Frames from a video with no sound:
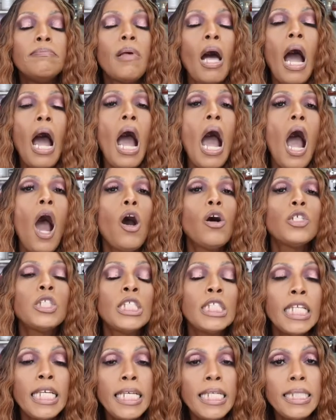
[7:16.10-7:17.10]
all
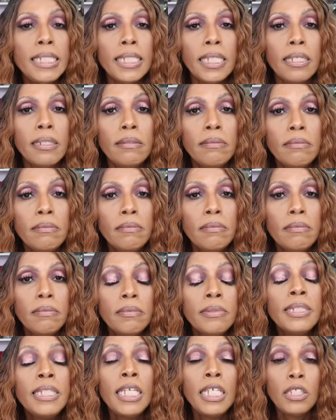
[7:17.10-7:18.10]
season.
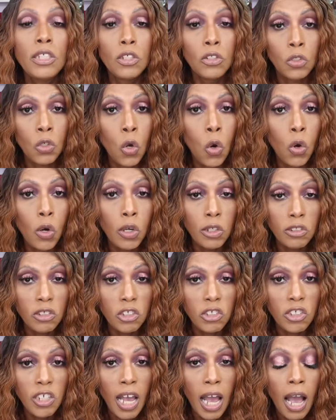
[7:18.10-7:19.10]
This is
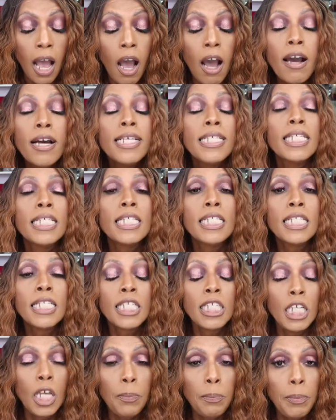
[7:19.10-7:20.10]
gorgeous, y'all.
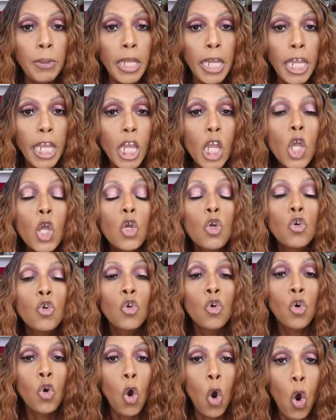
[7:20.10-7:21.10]
Simply
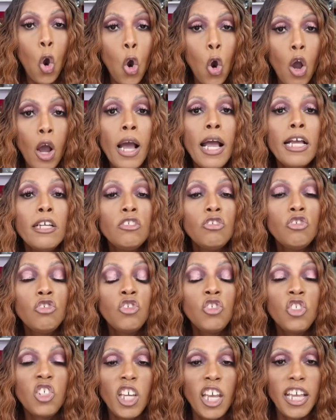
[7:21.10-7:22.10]

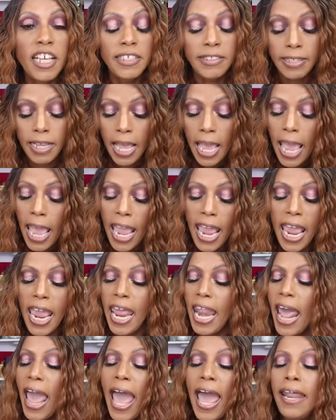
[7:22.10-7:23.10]
gorgeous.
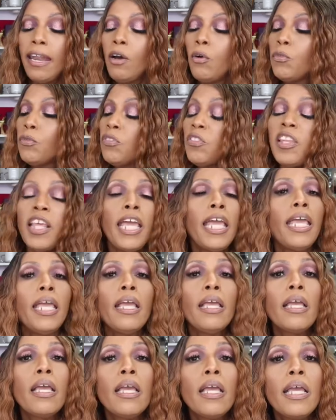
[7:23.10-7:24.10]
And I don't
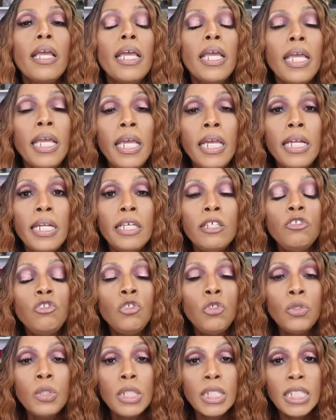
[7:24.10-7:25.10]
think it is
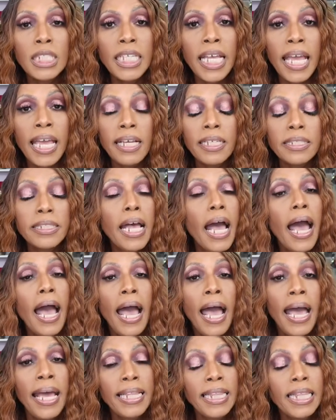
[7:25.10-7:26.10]
unisex.
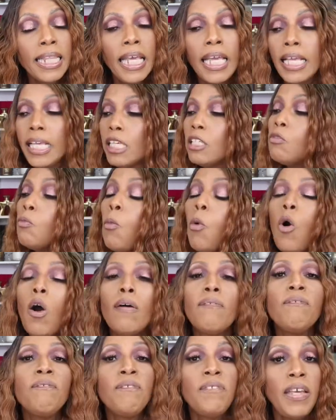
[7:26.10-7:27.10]
I think it's
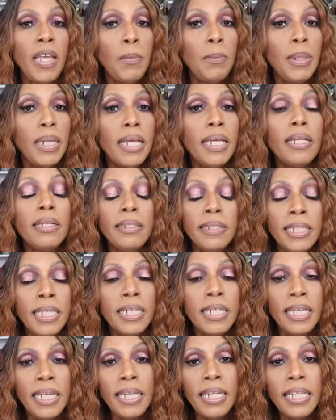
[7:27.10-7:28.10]
more feminine
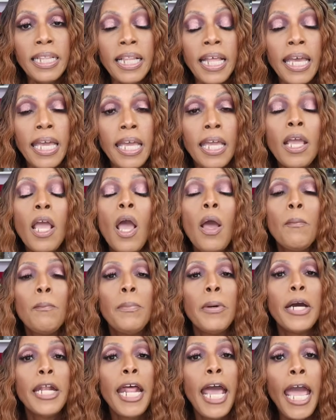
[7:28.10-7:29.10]
than anything.
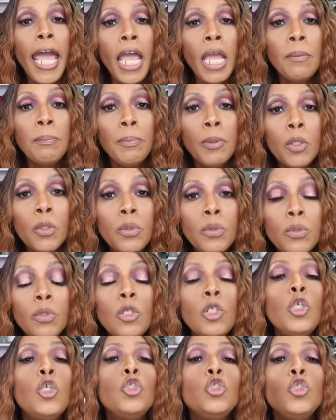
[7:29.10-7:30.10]
But hey, boo,
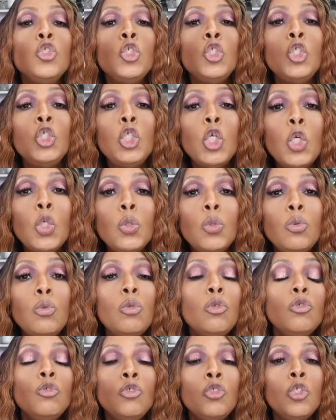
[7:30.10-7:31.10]
you
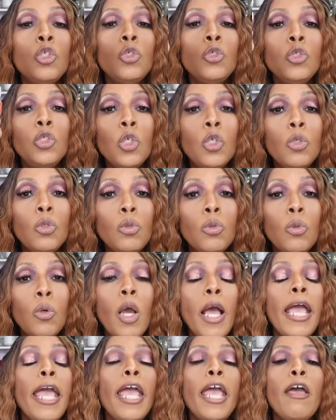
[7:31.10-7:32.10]
do you.
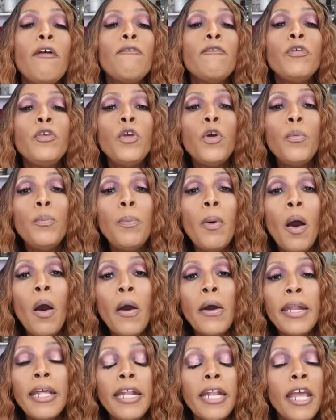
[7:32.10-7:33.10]
If you
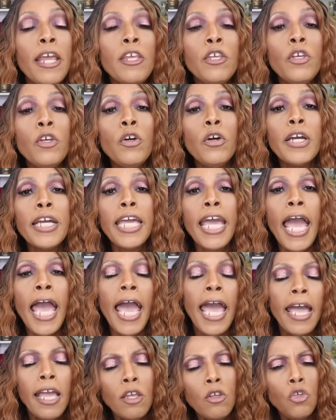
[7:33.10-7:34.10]
bought it and you're a
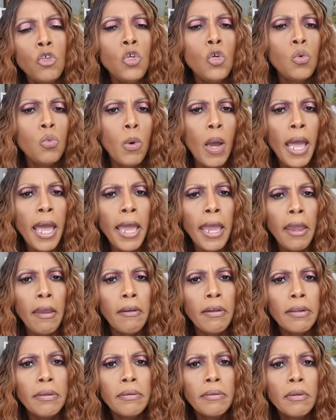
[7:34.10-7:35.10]
guy, you wear
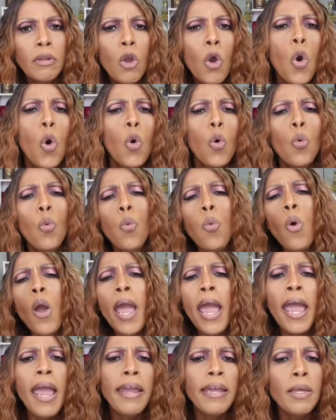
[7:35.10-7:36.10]
it.
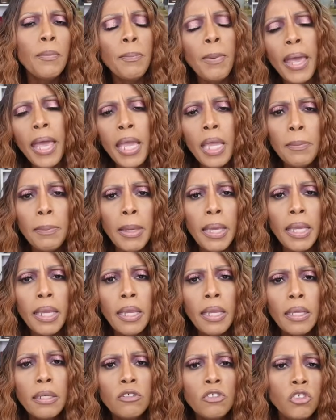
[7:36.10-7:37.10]
Wear it, baby.
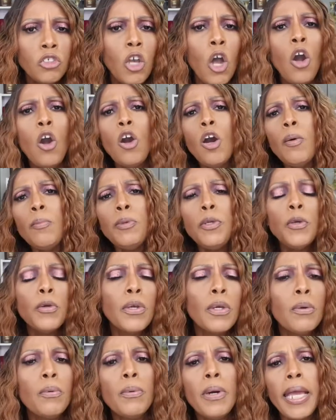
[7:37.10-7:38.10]
Show them you
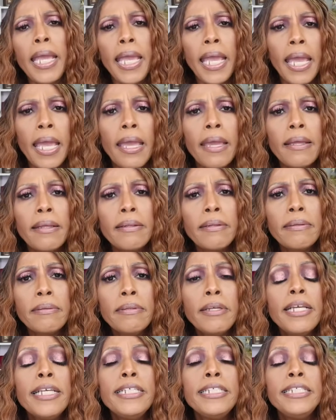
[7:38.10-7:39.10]
can wear it.
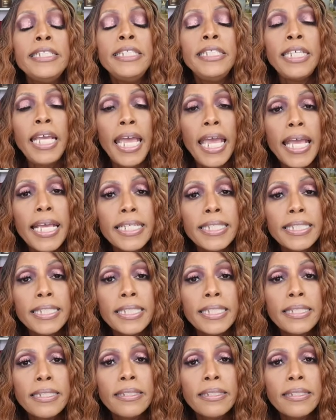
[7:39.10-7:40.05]
Yes.